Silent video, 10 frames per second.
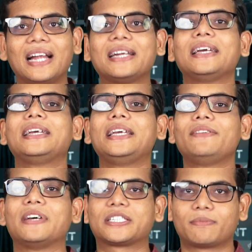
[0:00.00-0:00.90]
and
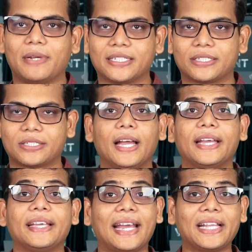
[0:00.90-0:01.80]
investment.
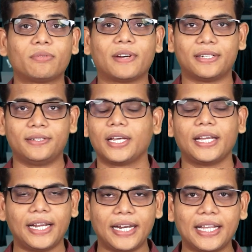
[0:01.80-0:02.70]
Eighth one,
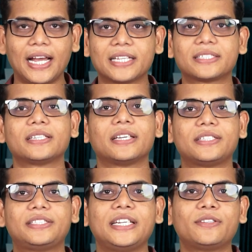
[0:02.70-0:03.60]
India's
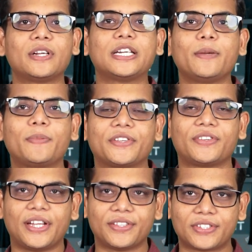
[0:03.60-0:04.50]
G20
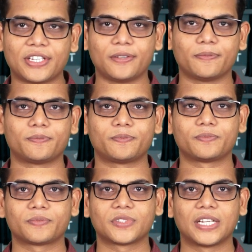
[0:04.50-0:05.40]
presidency.
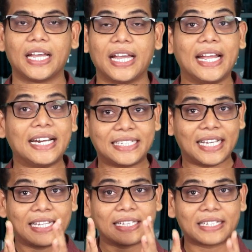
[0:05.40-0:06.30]
It is
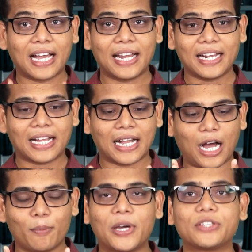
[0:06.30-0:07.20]
a historic
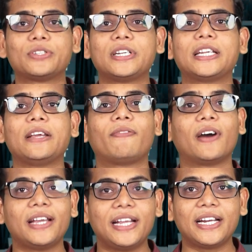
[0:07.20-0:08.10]
opportunity
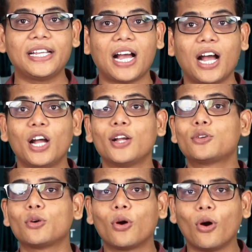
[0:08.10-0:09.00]
for India
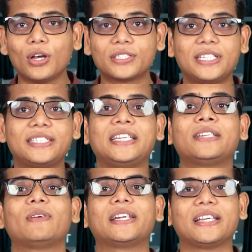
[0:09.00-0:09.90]
to host the
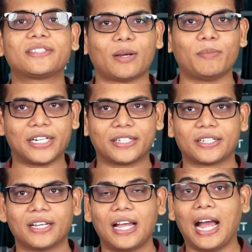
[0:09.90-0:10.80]
G20 summit,
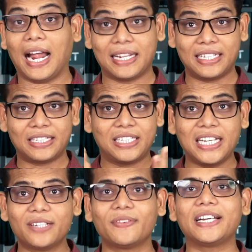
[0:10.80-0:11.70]
and this
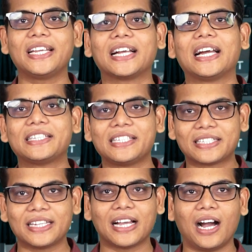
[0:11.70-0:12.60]
G20
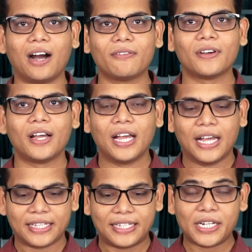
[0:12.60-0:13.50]
consisting of
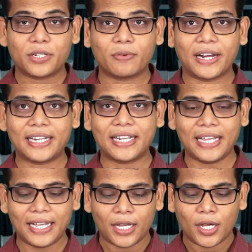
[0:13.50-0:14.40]
the
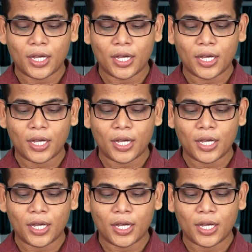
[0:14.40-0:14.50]
20